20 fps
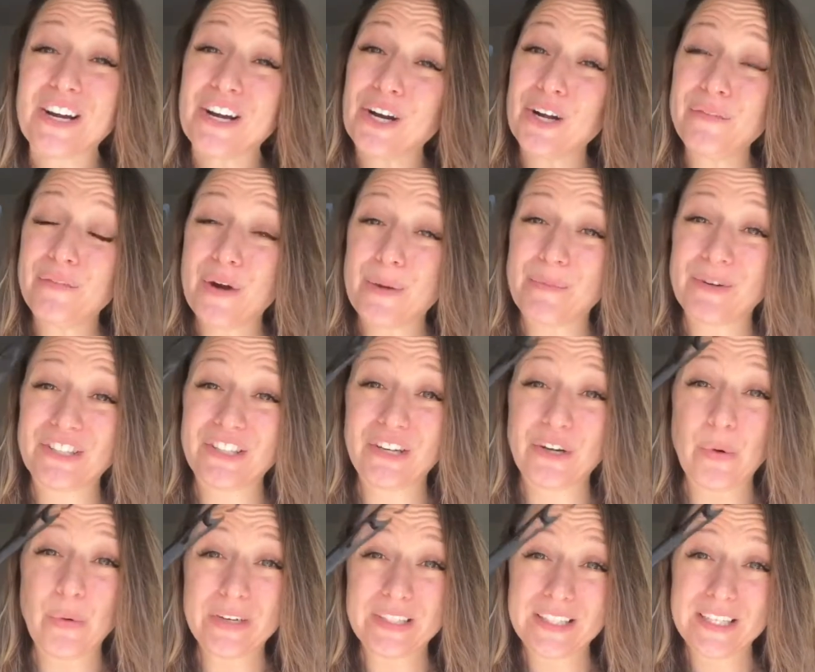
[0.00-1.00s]
curl formers are
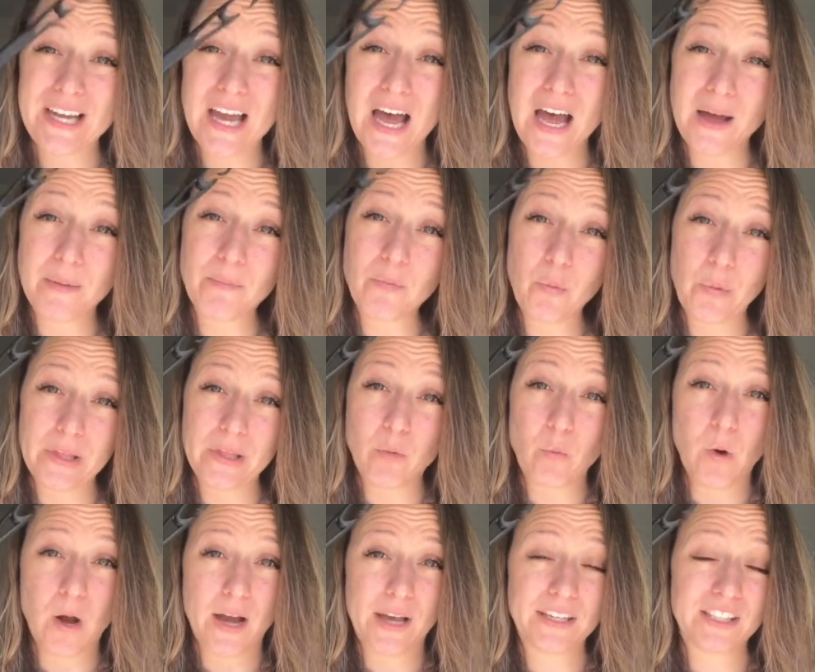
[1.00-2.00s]
going to come with a
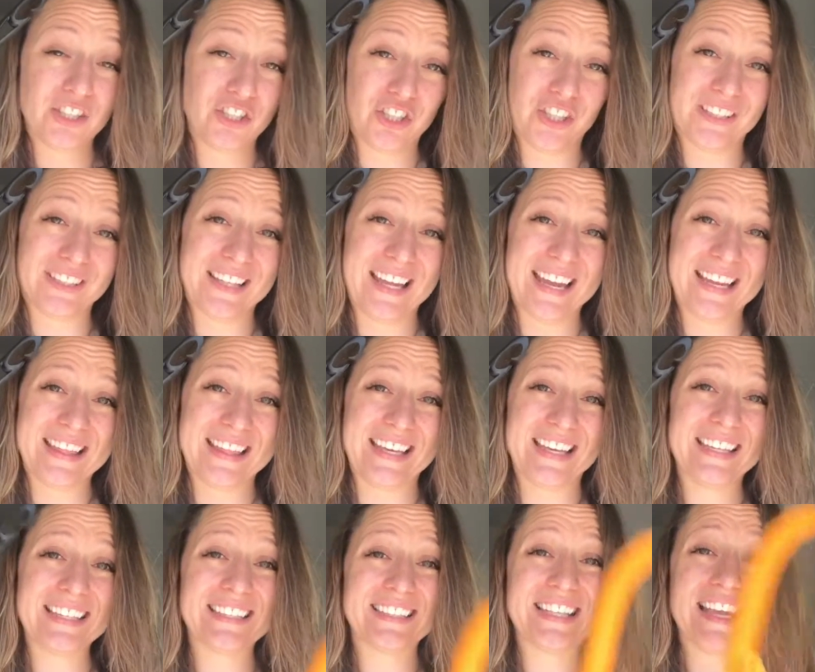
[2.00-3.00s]
wand just like
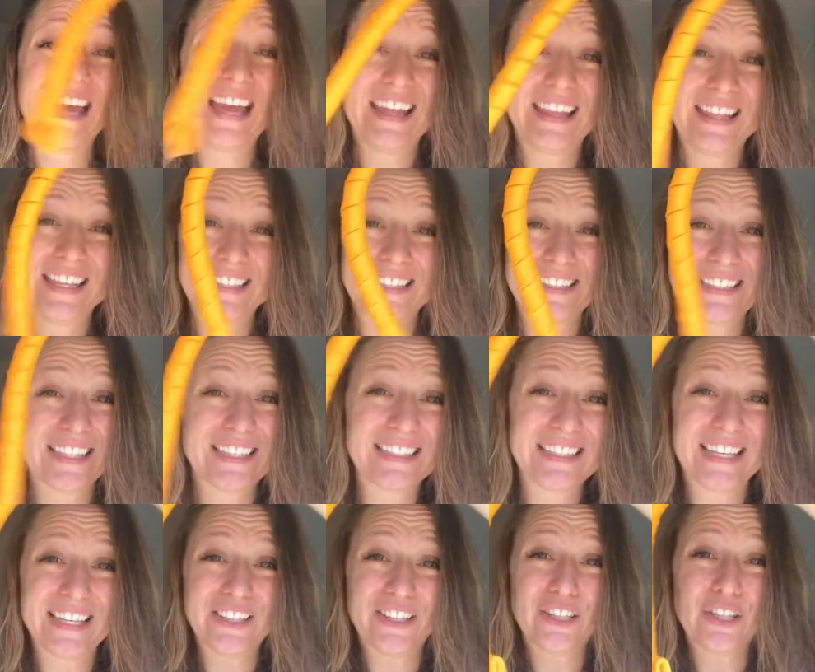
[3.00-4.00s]
this. This is a
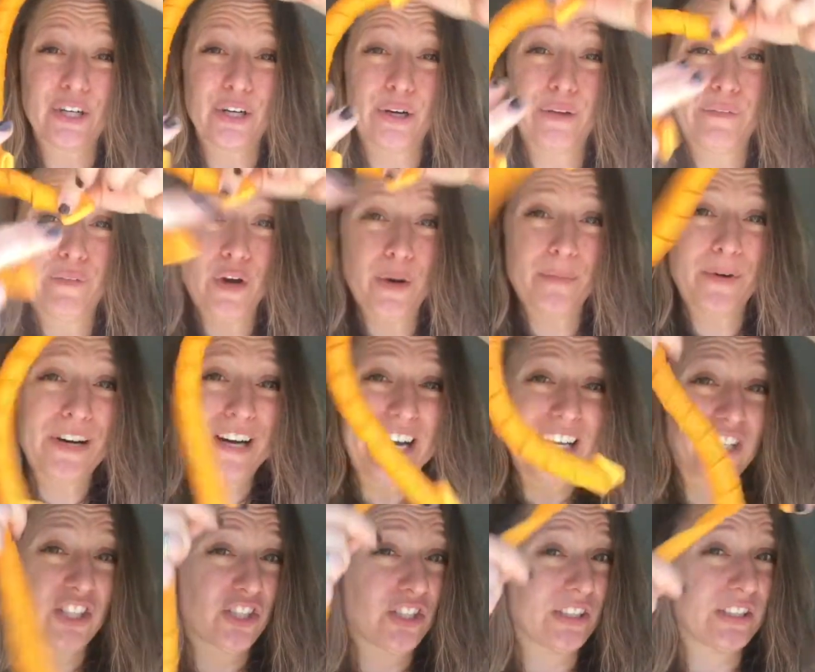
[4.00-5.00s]
single curl former.
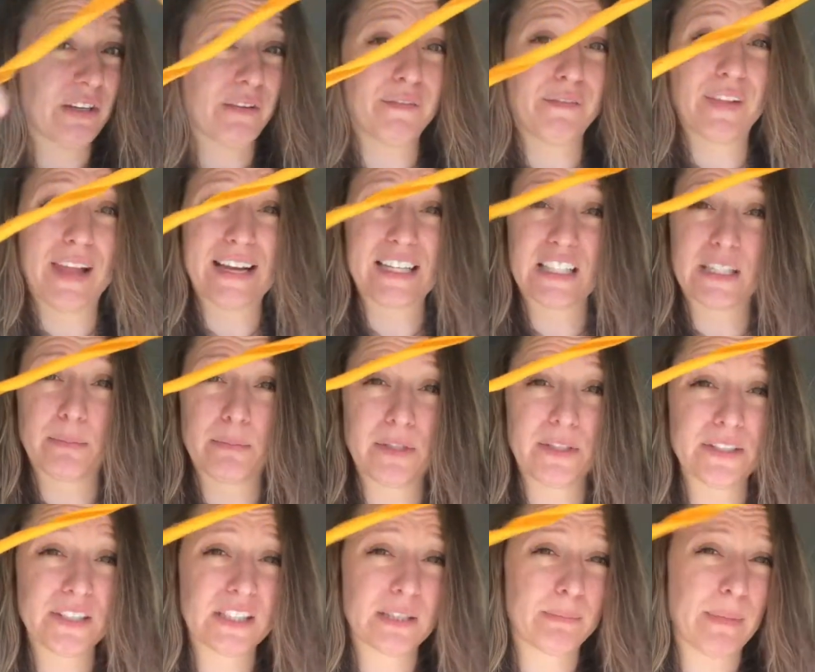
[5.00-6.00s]
It's just a
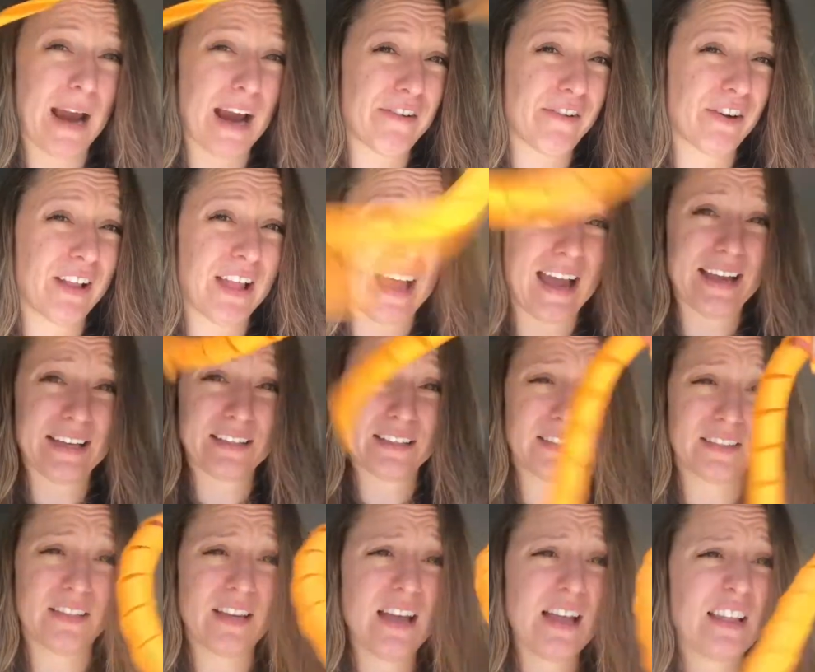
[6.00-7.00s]
flexible
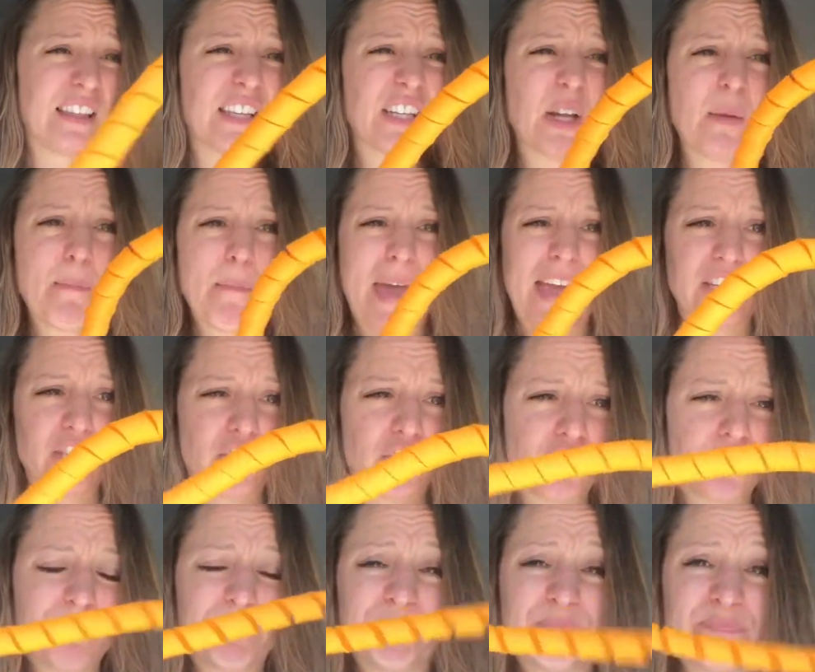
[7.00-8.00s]
spiralized little
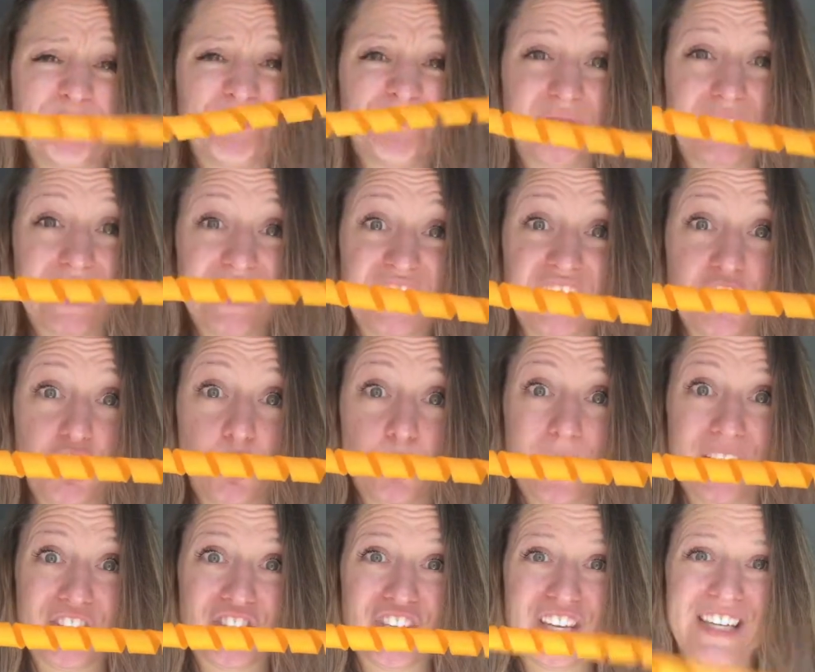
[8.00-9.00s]
mesh
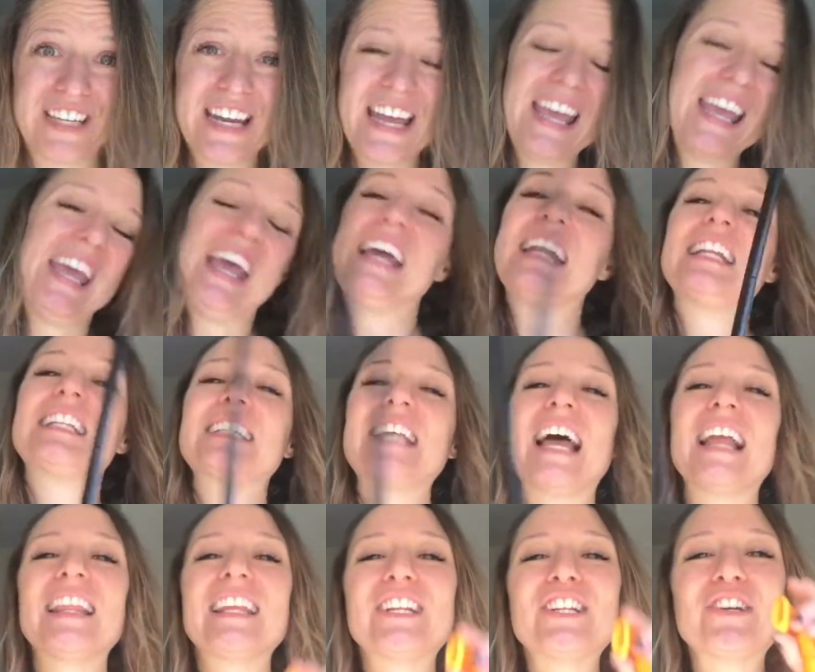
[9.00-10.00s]
situation and it's
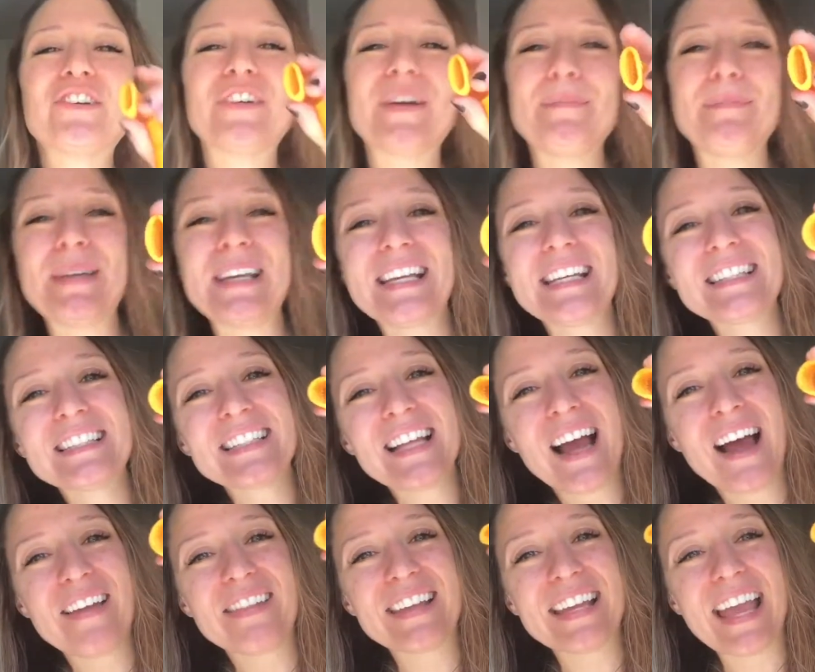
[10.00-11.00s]
got little grippies
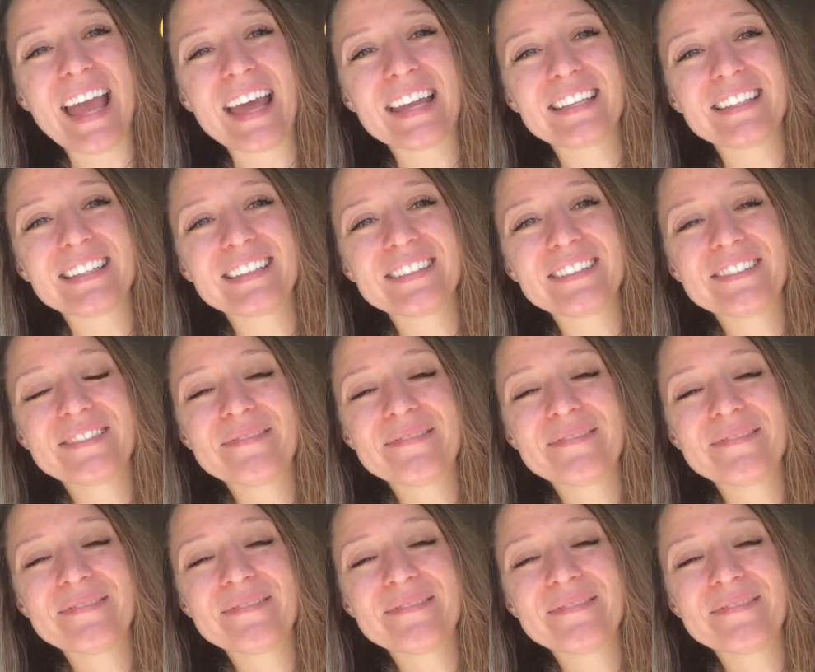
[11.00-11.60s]
on the end.